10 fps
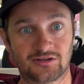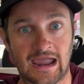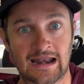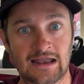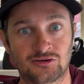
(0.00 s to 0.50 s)

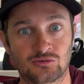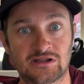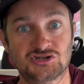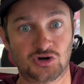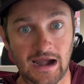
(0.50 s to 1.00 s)
and I do
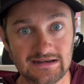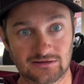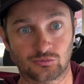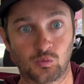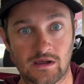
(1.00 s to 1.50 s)
the
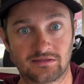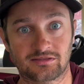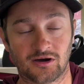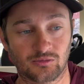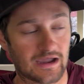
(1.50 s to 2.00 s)
trainings with.
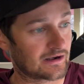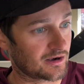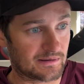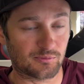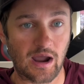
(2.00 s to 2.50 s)
Okay, a lot
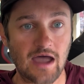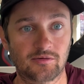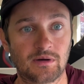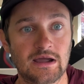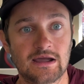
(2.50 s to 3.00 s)
of people have them.